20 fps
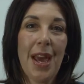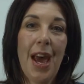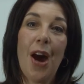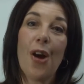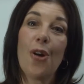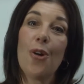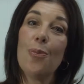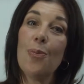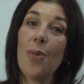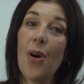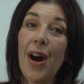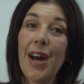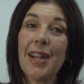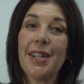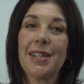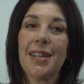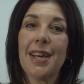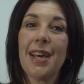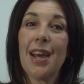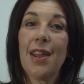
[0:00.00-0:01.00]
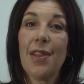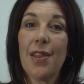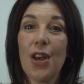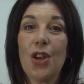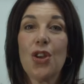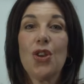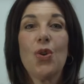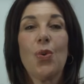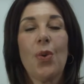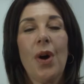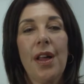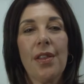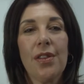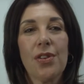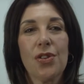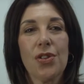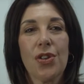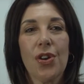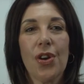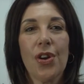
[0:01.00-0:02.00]
a reminder that you are the
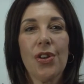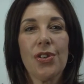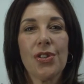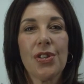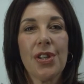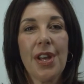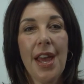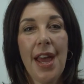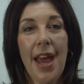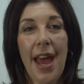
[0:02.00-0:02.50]
church.